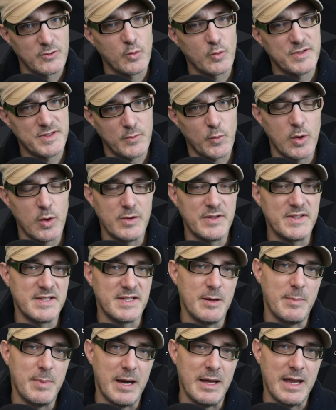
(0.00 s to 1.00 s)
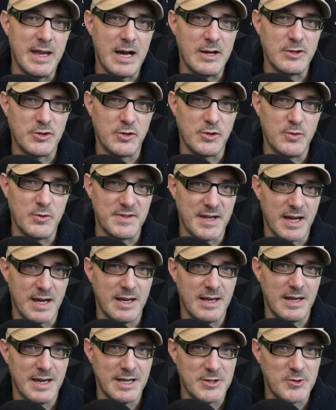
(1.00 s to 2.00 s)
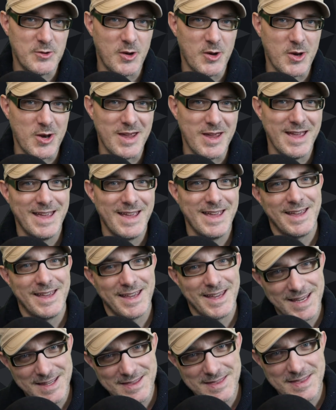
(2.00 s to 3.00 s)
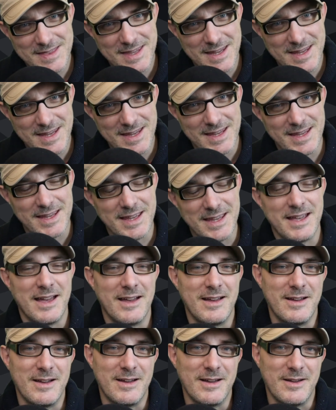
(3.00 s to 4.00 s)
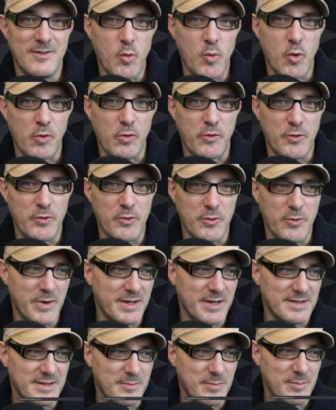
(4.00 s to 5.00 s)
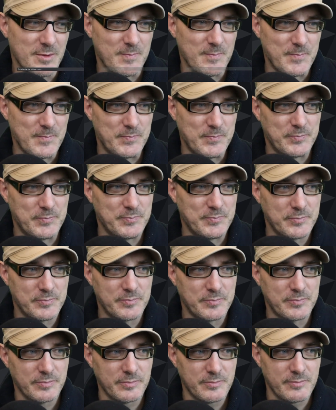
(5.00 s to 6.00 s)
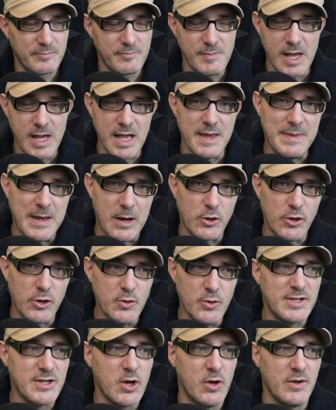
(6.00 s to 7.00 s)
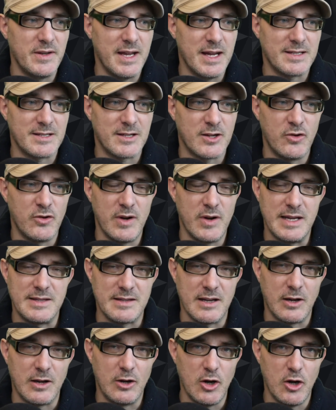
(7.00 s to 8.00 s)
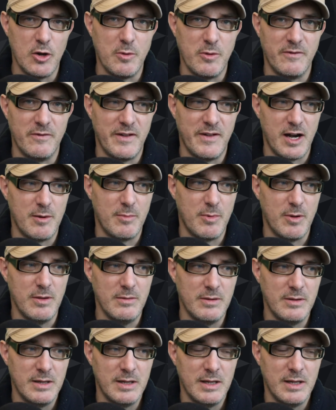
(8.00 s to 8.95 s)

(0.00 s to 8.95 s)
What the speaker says: We'll see about how to use that later on in the walkthrough example. Now, use context creates a global variable.